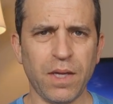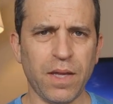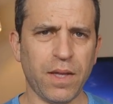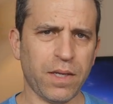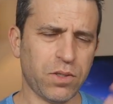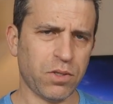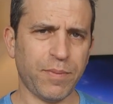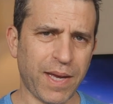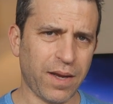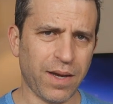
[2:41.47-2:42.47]
and then I
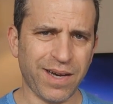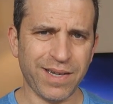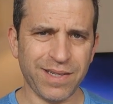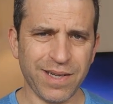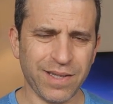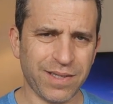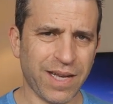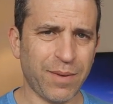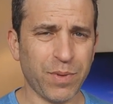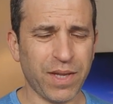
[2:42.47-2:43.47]
turned it back on, it, it
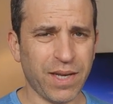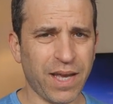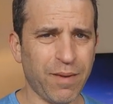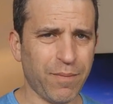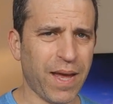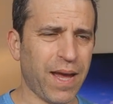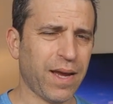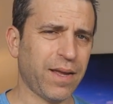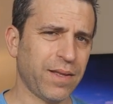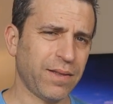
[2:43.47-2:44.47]
stopped and then it came
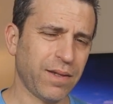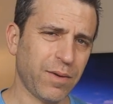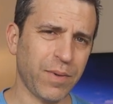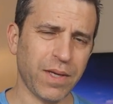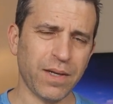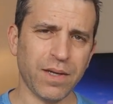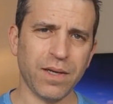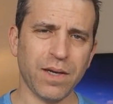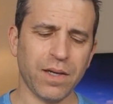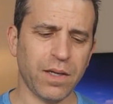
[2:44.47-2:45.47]
back. A little bit
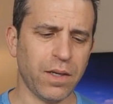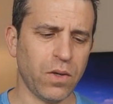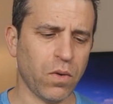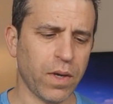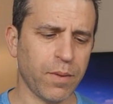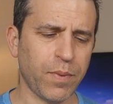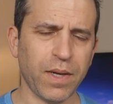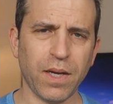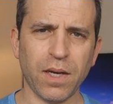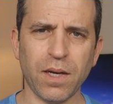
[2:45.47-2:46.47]
uh, uh, annoying,
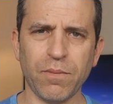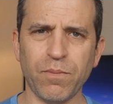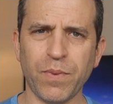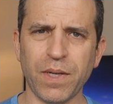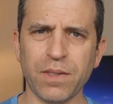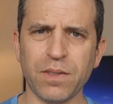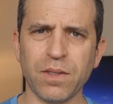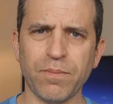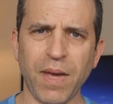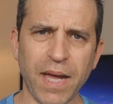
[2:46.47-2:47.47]
but um, but
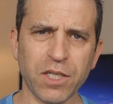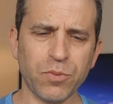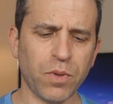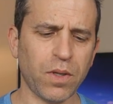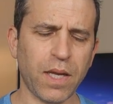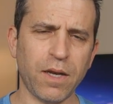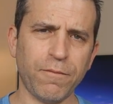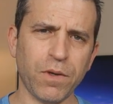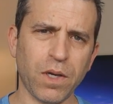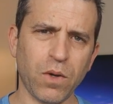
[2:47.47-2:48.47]
it's manageable. And
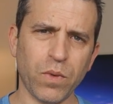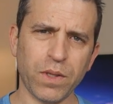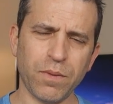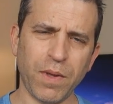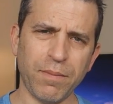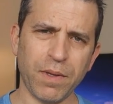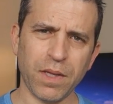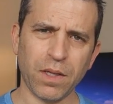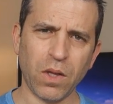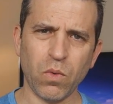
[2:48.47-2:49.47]
if you go with the maybe
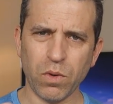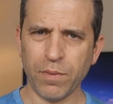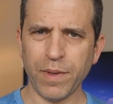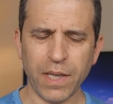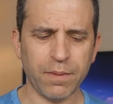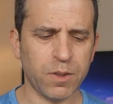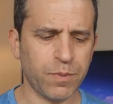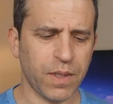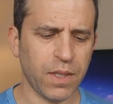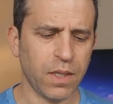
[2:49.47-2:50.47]
the low or the medium
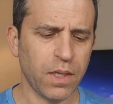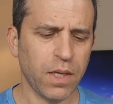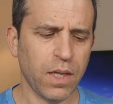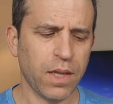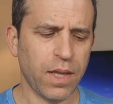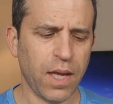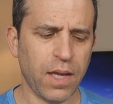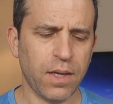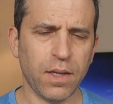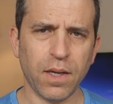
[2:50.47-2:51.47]
speed,
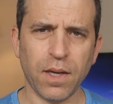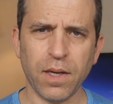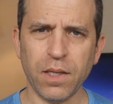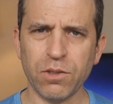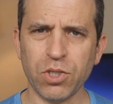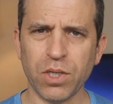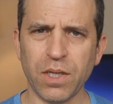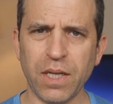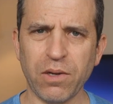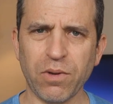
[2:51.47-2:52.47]
then uh, you
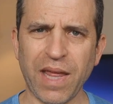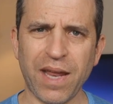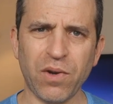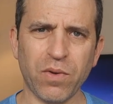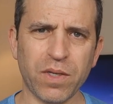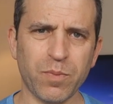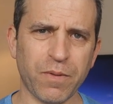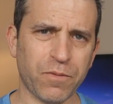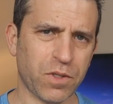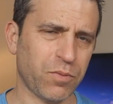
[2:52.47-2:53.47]
shouldn't hear that noise.
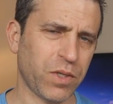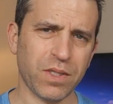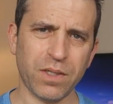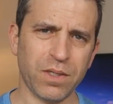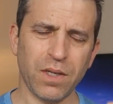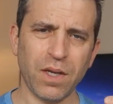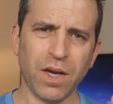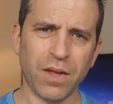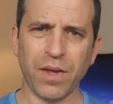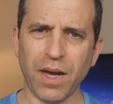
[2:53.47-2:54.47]
But for some reason
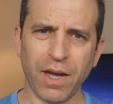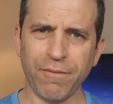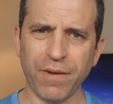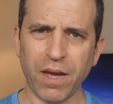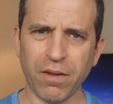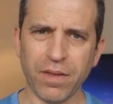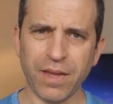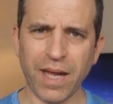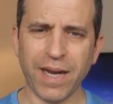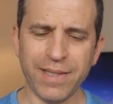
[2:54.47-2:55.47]
on the high, I
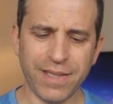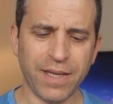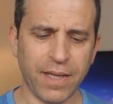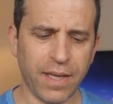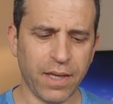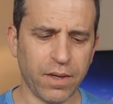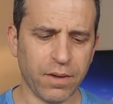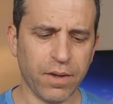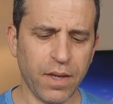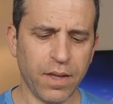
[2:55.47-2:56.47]
found that I did
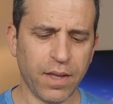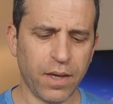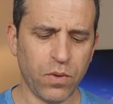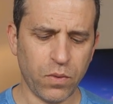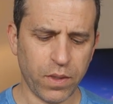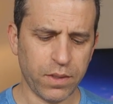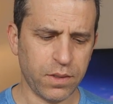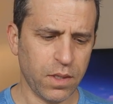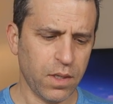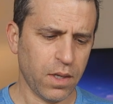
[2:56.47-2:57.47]
hear that
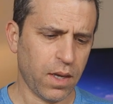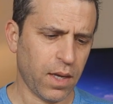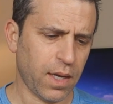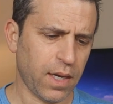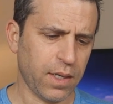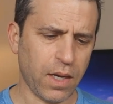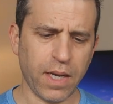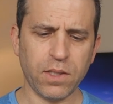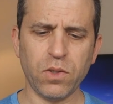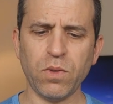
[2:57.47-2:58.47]
noise. Uh,
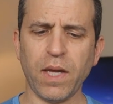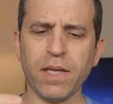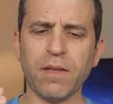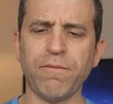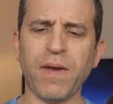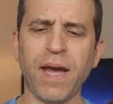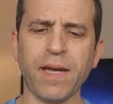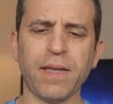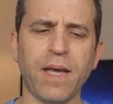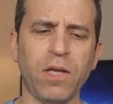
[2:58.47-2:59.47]
I do like the
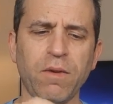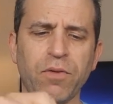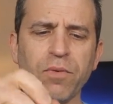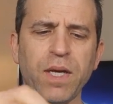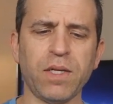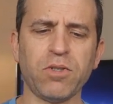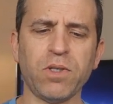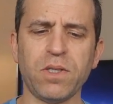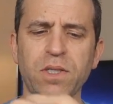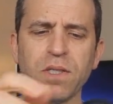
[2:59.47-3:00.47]
fact that you have three
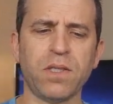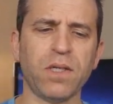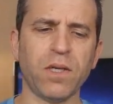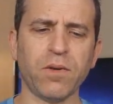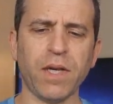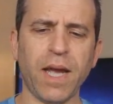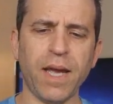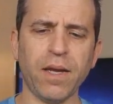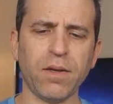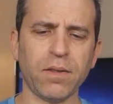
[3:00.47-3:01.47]
hundred sixty degree
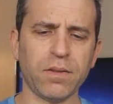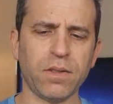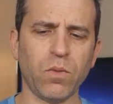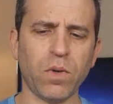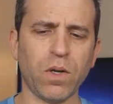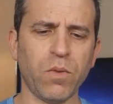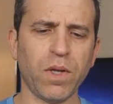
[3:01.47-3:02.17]
angles to work